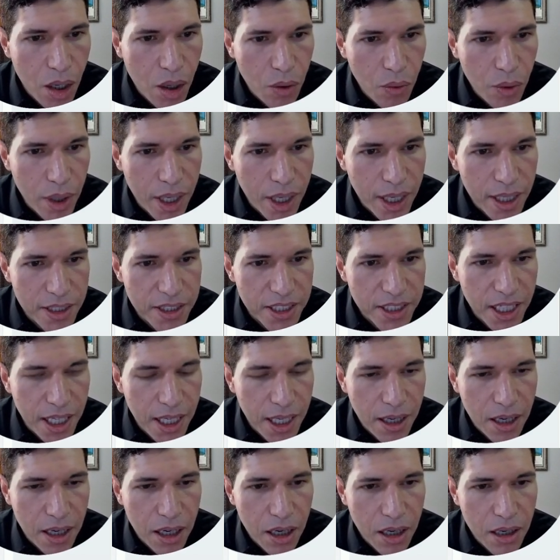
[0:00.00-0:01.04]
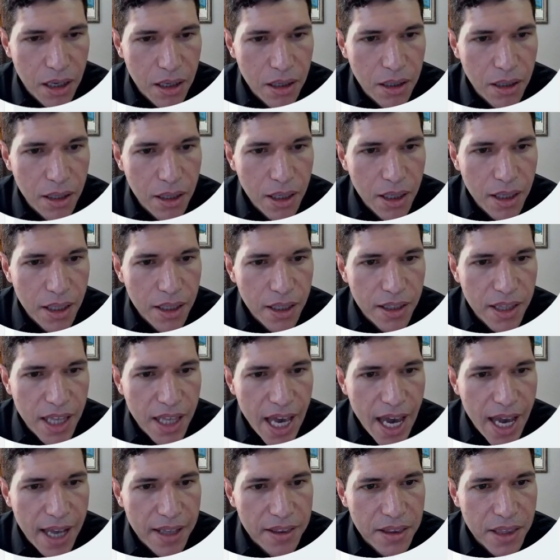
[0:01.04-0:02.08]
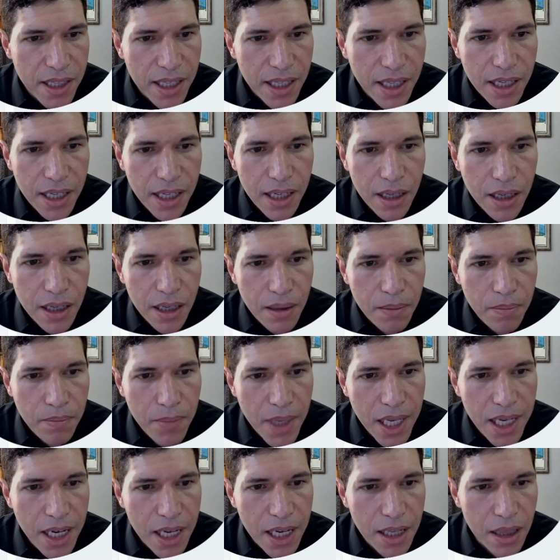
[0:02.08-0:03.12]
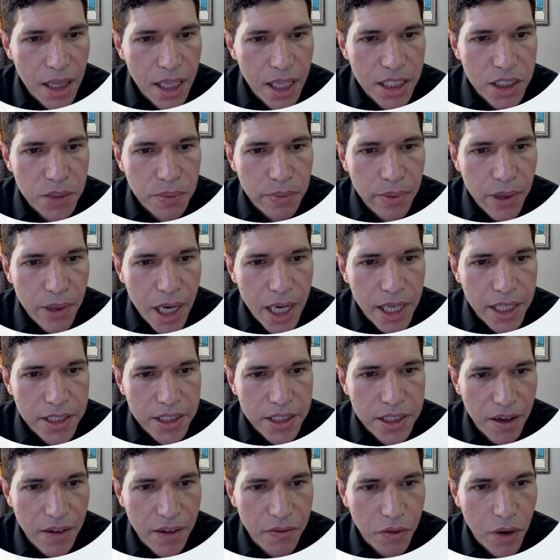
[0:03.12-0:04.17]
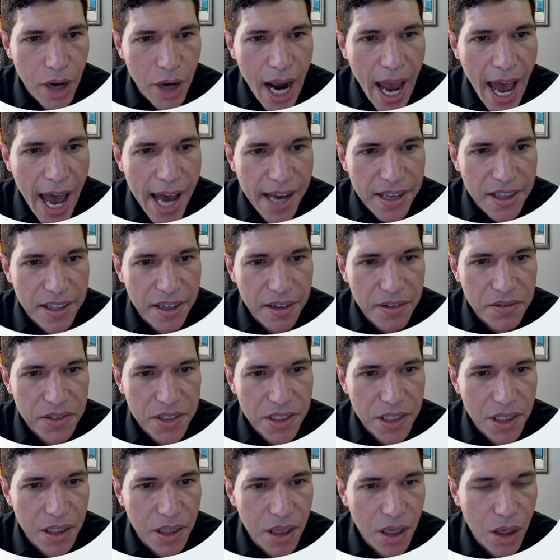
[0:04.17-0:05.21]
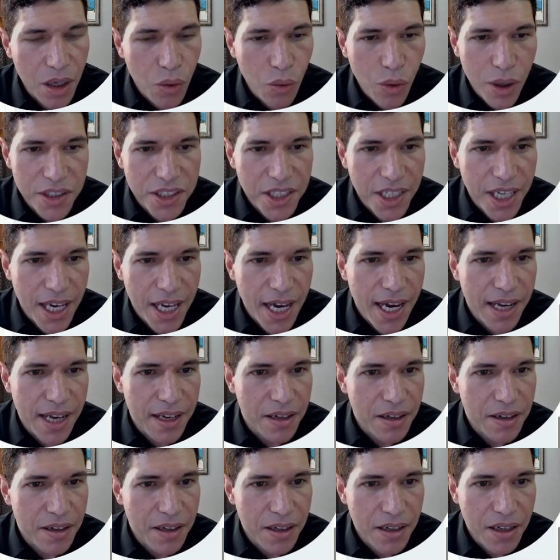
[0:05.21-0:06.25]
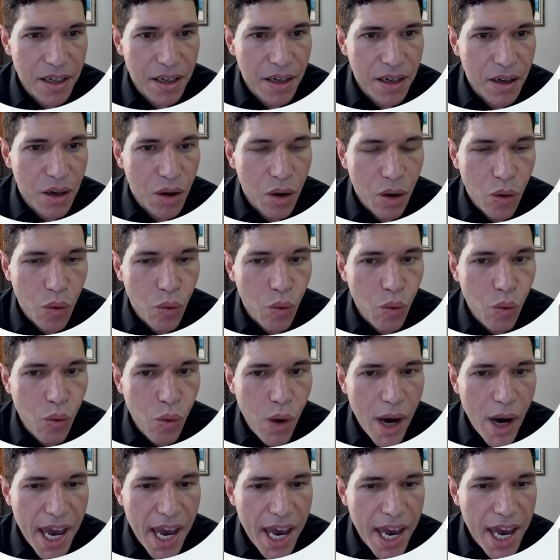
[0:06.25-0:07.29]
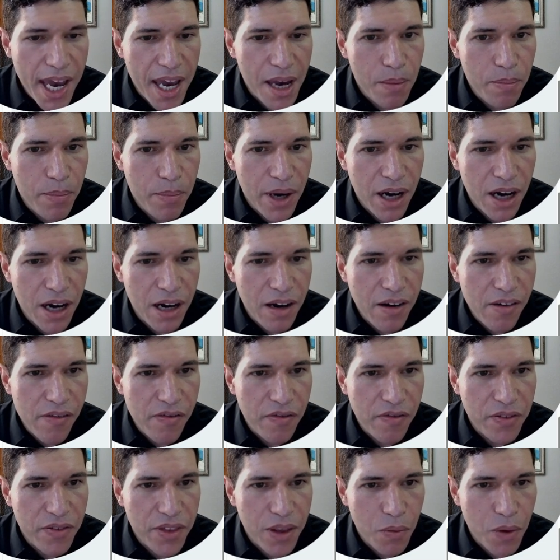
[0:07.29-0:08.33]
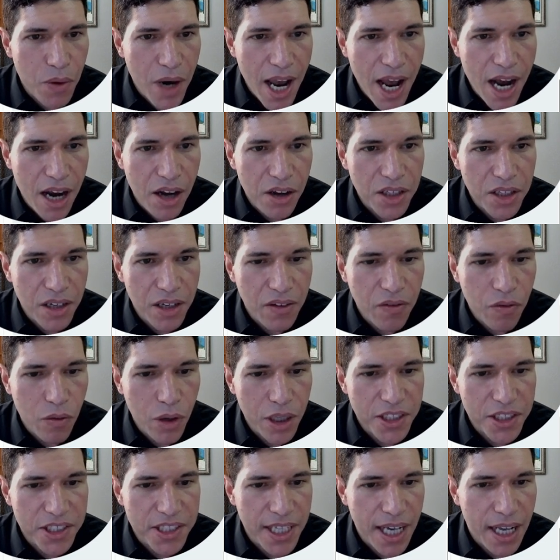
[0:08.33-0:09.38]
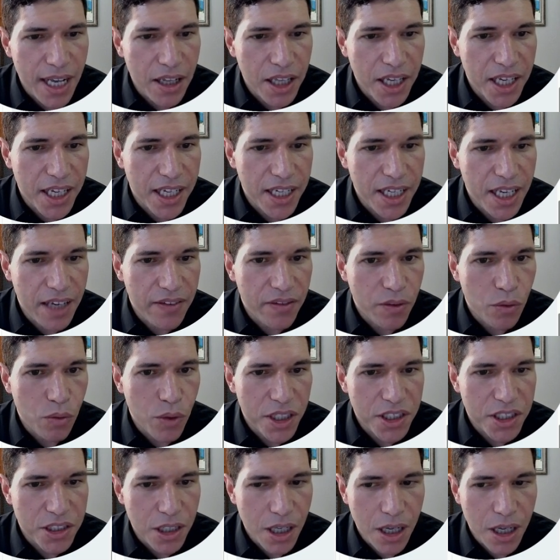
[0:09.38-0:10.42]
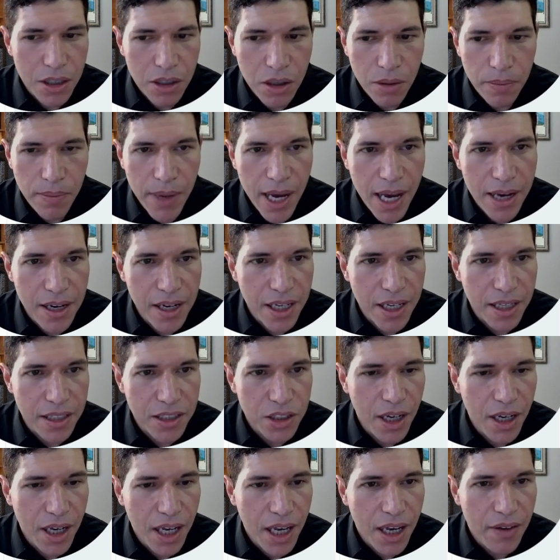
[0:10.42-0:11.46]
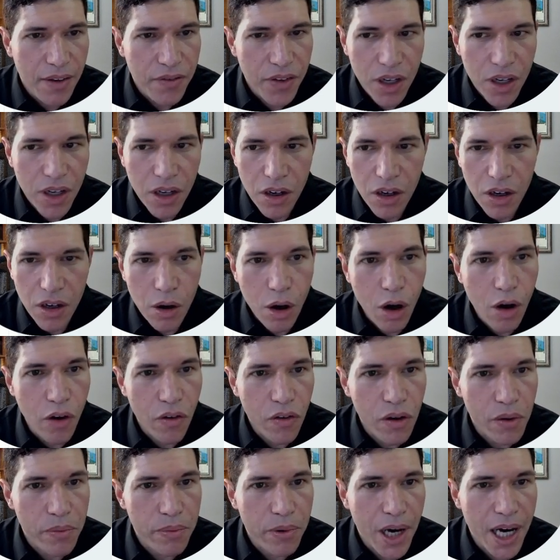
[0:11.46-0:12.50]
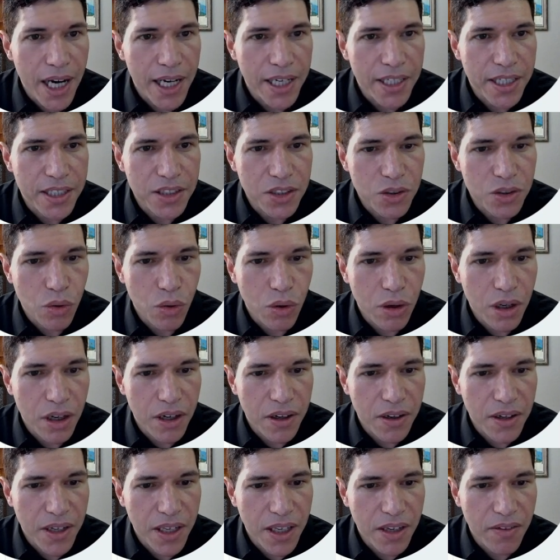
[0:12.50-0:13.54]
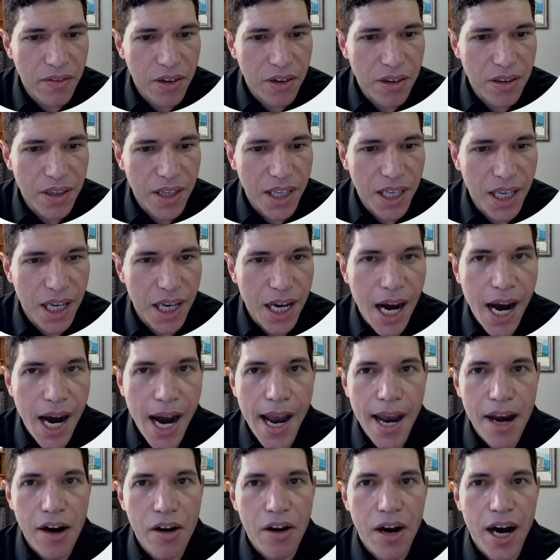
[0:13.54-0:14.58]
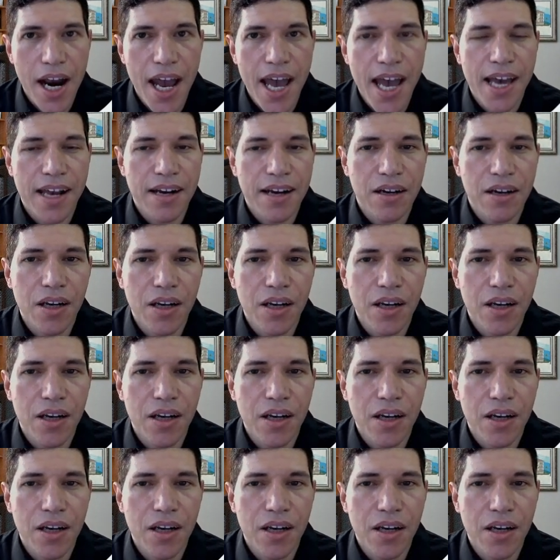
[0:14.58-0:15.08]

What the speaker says: we can see here that the median list price for actives, once again, way above the reality of what's selling and even what's underpending. So if you're overpriced or even the higher end,